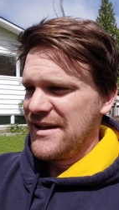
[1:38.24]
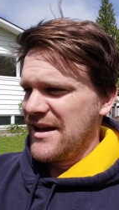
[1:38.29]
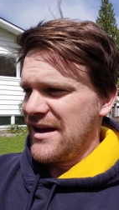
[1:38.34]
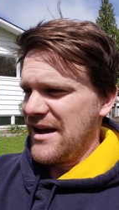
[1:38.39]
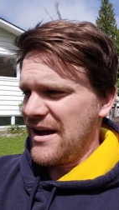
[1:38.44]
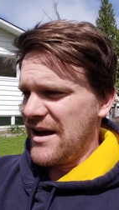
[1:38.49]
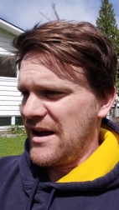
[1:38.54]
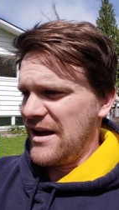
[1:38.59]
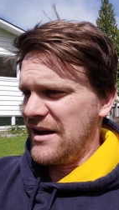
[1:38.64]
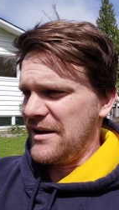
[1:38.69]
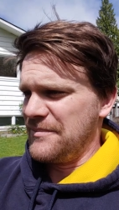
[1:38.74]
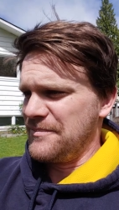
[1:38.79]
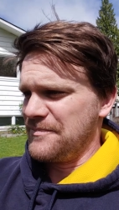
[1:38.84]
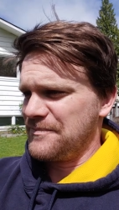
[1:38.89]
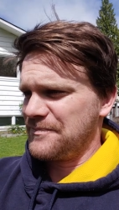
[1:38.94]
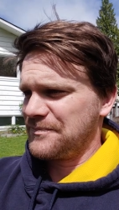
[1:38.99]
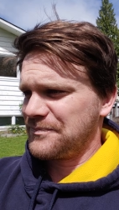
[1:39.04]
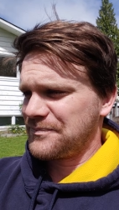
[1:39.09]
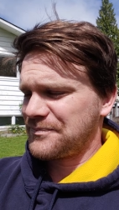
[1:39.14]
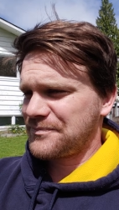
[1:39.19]
Um,
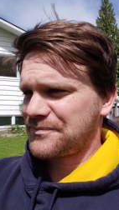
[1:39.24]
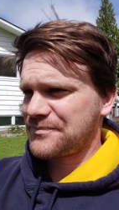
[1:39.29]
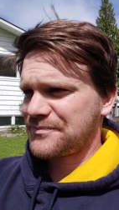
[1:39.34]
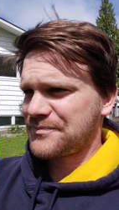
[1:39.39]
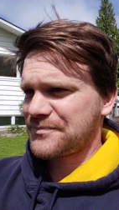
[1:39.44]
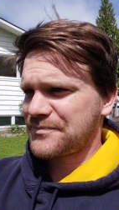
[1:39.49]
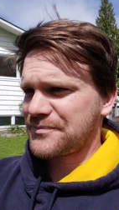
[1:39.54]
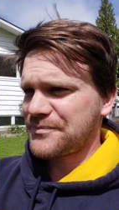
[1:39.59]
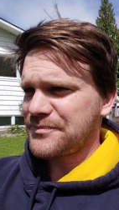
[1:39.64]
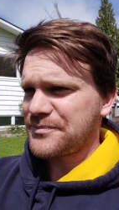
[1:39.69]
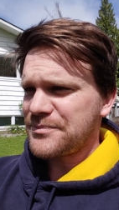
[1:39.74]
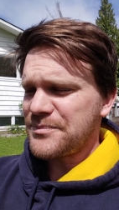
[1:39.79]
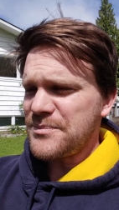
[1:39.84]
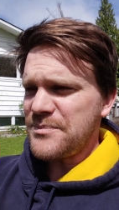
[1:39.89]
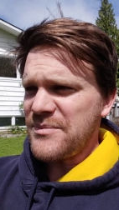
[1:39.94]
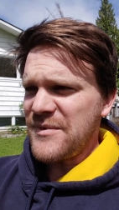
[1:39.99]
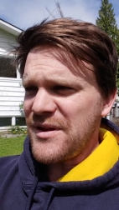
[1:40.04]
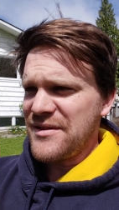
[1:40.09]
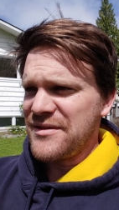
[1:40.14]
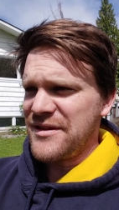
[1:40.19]

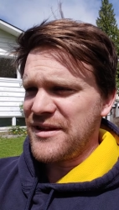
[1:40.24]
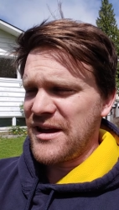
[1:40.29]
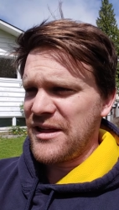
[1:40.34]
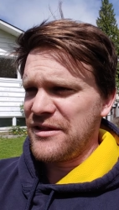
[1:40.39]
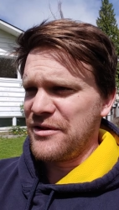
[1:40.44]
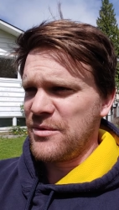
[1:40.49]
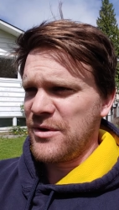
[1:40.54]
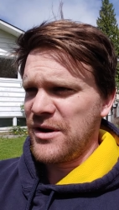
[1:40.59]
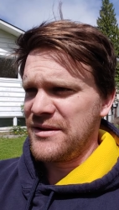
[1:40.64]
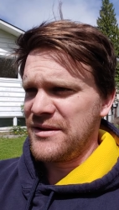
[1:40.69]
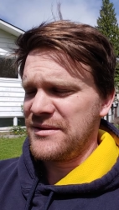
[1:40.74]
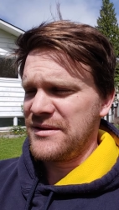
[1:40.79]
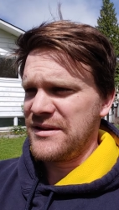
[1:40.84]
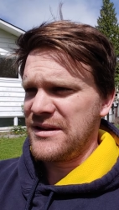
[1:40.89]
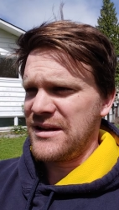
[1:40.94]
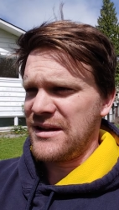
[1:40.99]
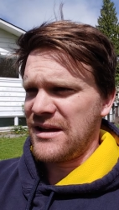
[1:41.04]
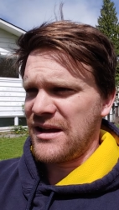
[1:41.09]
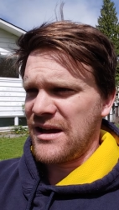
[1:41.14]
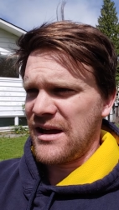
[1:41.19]
the other one,
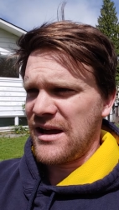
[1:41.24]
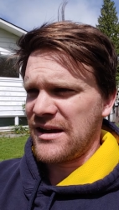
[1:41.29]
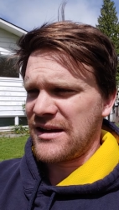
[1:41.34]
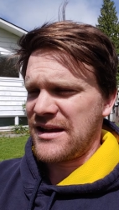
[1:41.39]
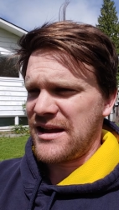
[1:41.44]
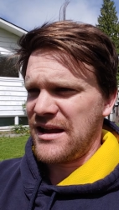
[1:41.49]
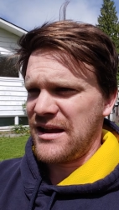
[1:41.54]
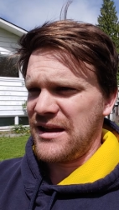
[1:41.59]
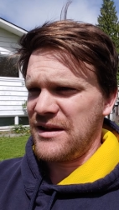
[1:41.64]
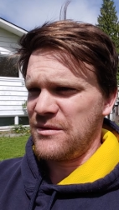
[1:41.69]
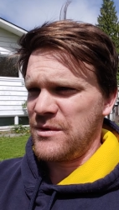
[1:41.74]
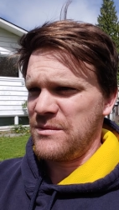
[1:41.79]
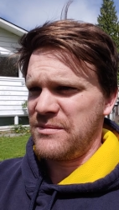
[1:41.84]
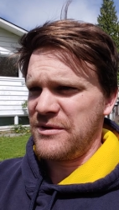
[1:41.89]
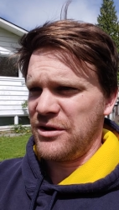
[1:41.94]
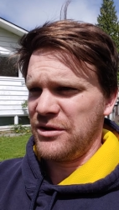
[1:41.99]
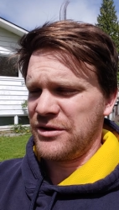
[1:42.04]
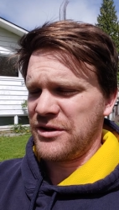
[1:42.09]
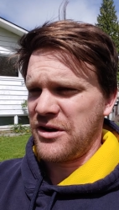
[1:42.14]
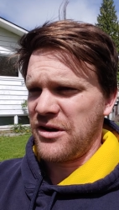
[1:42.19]
uh, can we
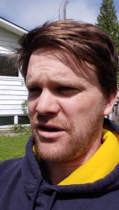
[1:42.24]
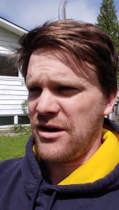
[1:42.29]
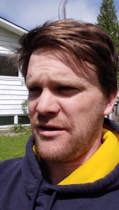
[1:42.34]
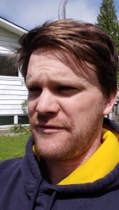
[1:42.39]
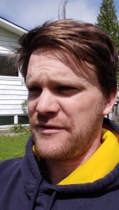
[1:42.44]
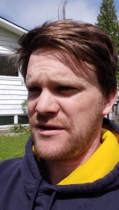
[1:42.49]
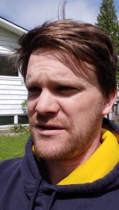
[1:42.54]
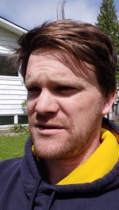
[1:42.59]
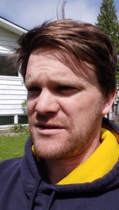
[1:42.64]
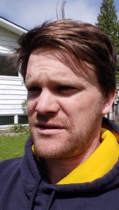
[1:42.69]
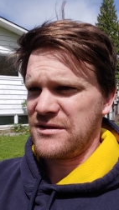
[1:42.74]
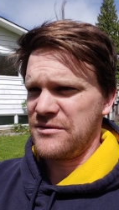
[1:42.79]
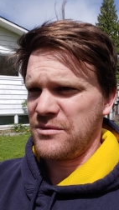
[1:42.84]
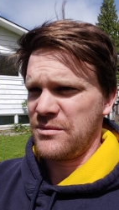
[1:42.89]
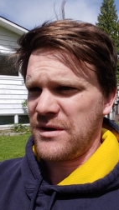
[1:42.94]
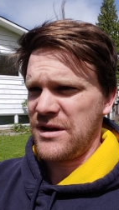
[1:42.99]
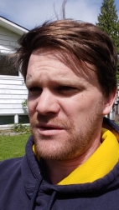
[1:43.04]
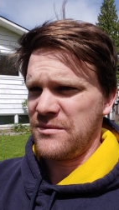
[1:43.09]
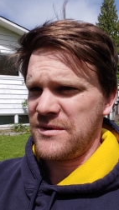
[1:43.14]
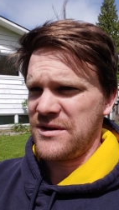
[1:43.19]
build confidence in the
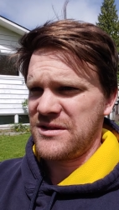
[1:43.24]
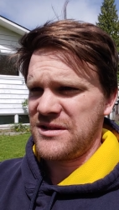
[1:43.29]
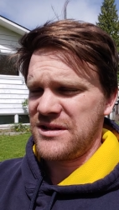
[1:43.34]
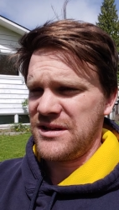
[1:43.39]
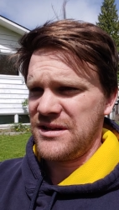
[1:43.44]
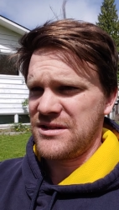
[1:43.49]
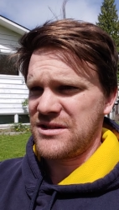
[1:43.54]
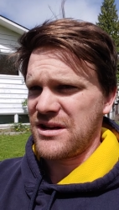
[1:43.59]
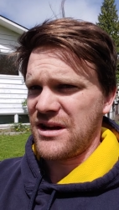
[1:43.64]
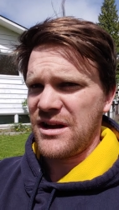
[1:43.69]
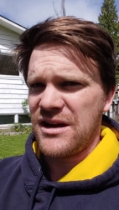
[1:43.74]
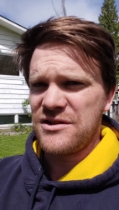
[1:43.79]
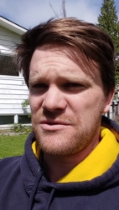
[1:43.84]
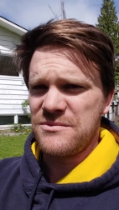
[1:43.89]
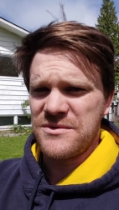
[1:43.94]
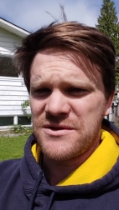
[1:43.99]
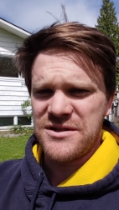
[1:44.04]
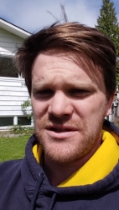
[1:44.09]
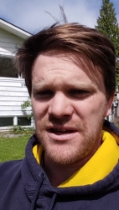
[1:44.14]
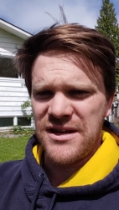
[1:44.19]
way we teach
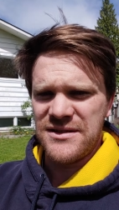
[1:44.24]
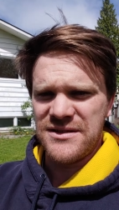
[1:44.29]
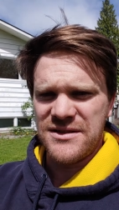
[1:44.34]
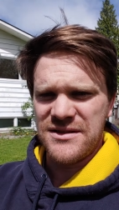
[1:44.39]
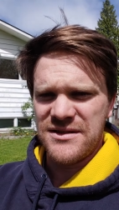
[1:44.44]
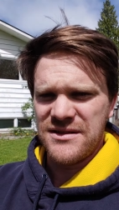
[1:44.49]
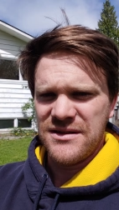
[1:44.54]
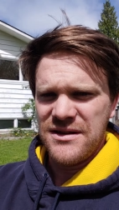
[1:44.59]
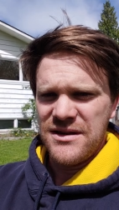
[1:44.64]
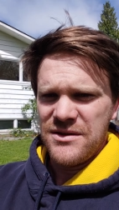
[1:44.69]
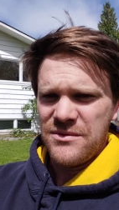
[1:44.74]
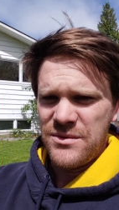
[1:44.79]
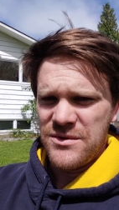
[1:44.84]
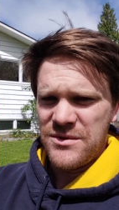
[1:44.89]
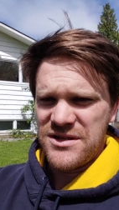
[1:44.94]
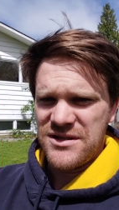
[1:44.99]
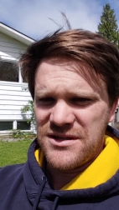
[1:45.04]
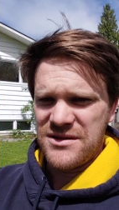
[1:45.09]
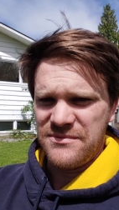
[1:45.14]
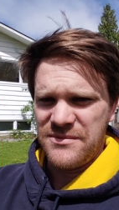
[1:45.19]
100%? We
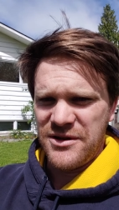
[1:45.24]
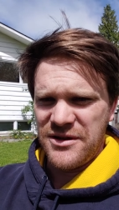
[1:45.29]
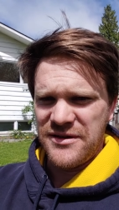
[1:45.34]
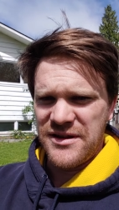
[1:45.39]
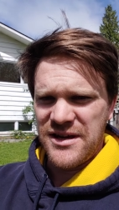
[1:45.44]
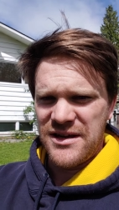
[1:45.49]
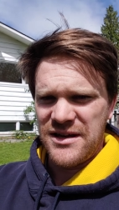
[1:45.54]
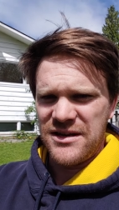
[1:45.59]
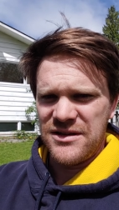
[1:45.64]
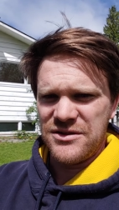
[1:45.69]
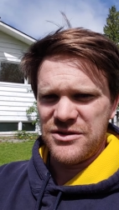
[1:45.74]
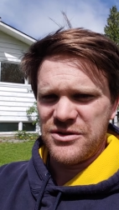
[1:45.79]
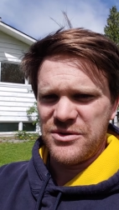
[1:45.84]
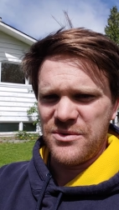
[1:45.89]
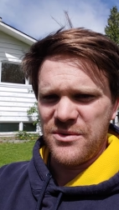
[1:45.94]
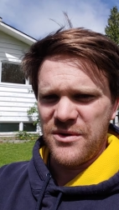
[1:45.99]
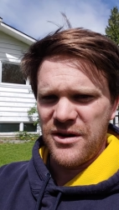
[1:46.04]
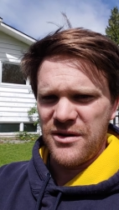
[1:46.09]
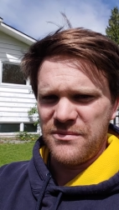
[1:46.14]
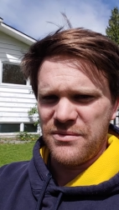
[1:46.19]
just need to build that
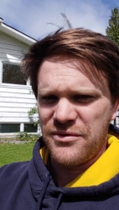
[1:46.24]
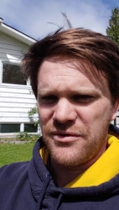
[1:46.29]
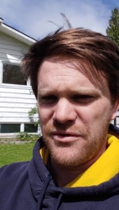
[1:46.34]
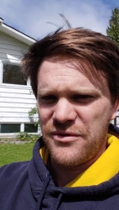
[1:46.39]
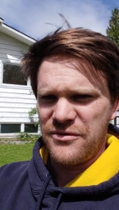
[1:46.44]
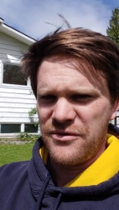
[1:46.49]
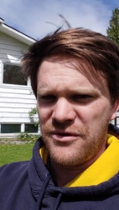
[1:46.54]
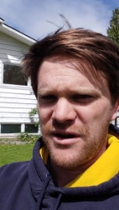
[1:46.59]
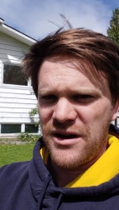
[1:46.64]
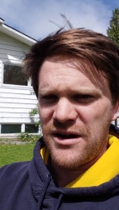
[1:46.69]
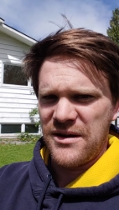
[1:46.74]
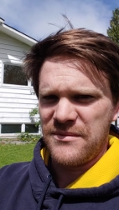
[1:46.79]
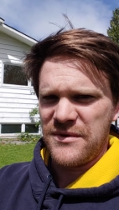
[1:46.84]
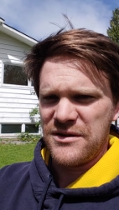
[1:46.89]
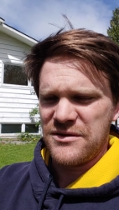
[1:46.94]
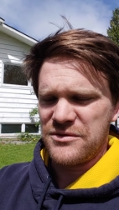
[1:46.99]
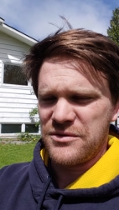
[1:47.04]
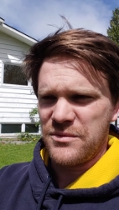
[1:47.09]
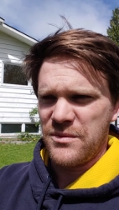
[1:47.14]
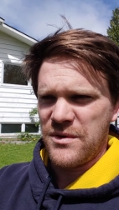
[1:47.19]
into our program,
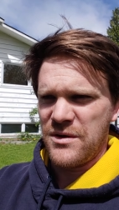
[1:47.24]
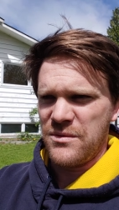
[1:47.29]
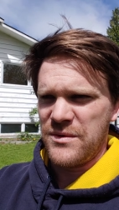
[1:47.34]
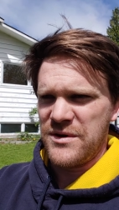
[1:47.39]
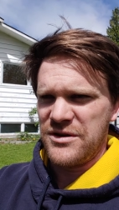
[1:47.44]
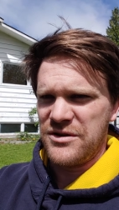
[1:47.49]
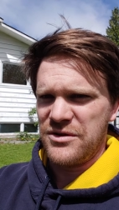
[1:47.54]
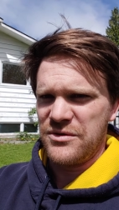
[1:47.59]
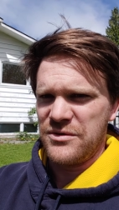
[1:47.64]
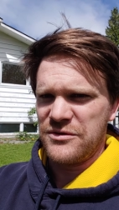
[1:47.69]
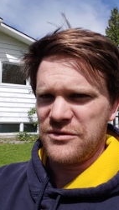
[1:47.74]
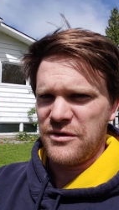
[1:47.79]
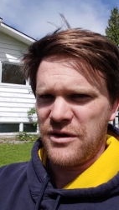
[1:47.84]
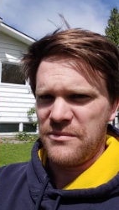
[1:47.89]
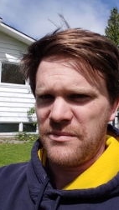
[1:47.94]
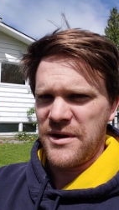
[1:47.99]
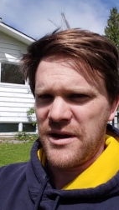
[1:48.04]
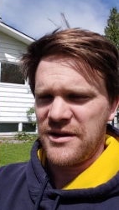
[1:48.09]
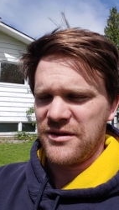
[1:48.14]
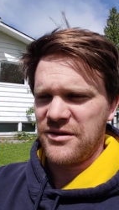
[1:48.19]
into what we do, into our
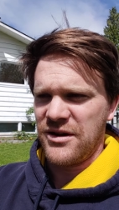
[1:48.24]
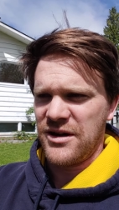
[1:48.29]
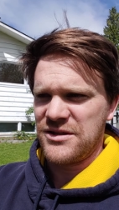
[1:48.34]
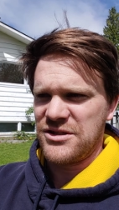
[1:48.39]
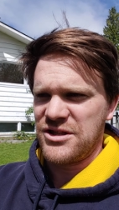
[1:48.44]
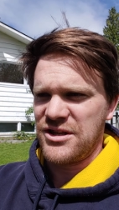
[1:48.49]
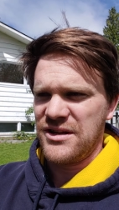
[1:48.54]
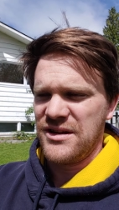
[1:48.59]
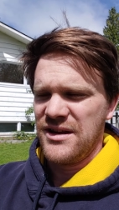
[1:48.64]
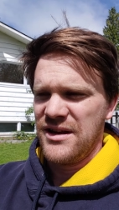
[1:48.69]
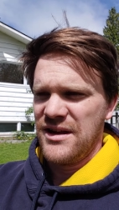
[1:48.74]
pedagogy.